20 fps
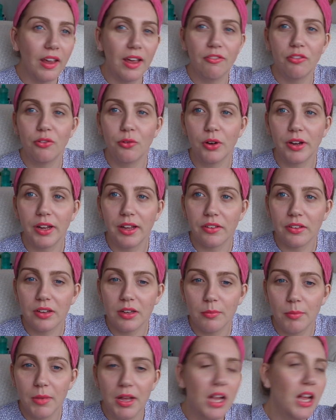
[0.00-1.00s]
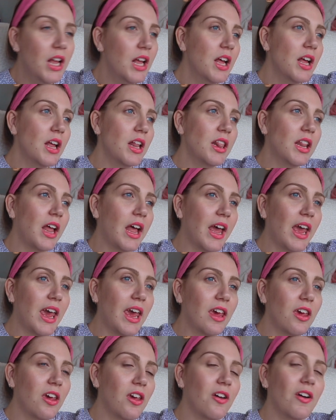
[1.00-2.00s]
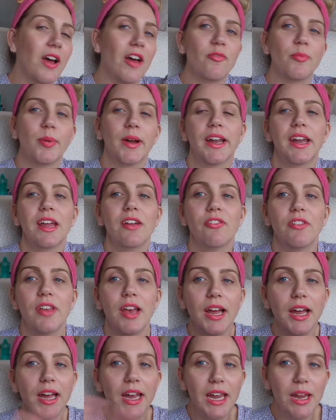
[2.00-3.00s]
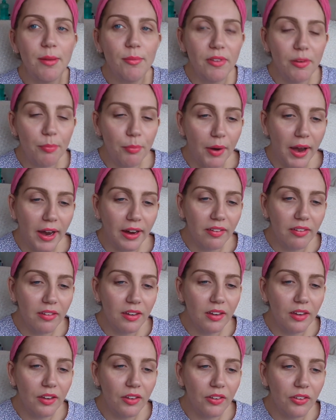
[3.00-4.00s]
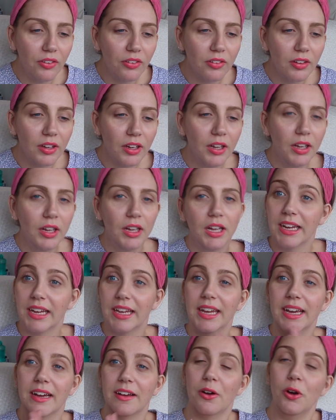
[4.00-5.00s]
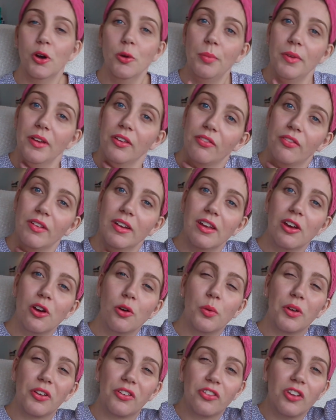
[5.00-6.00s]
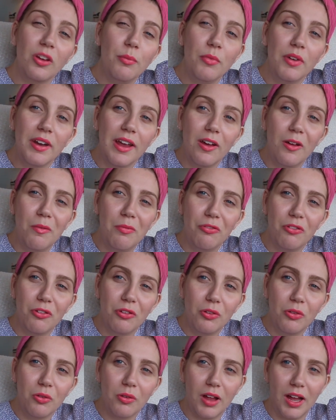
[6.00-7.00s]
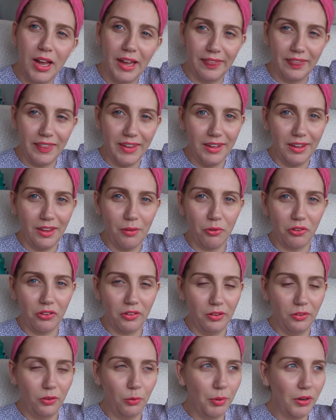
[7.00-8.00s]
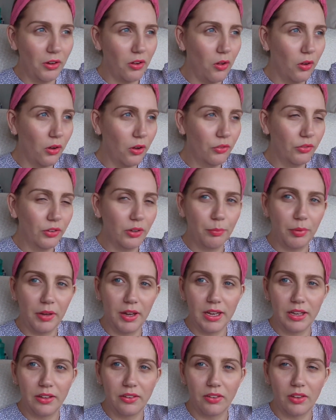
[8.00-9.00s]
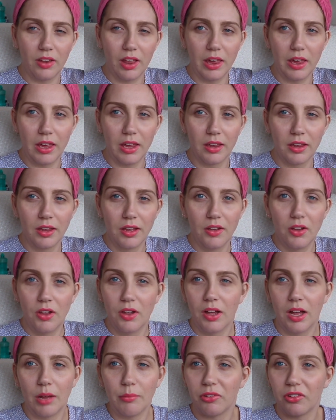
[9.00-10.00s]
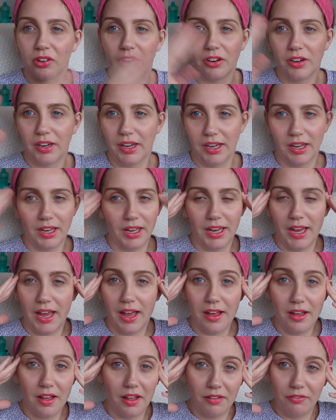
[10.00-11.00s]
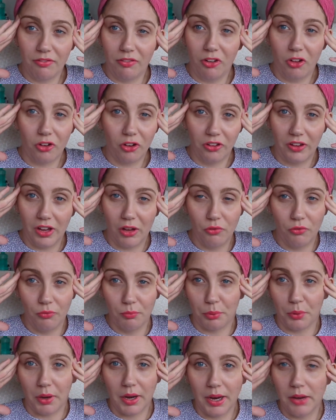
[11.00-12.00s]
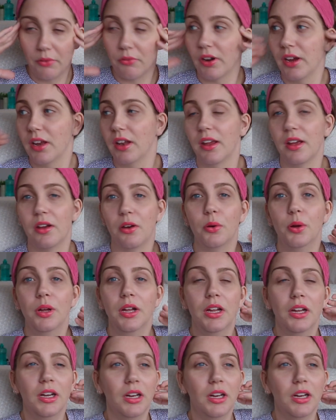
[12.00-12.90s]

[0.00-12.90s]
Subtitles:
to have an orgasm. Like, you have plenty of time to practice. Yeah, I hope this video was somewhat helpful. I think it was a little bit all over the place. Like, I'm sorry, I have lockdown brain right now.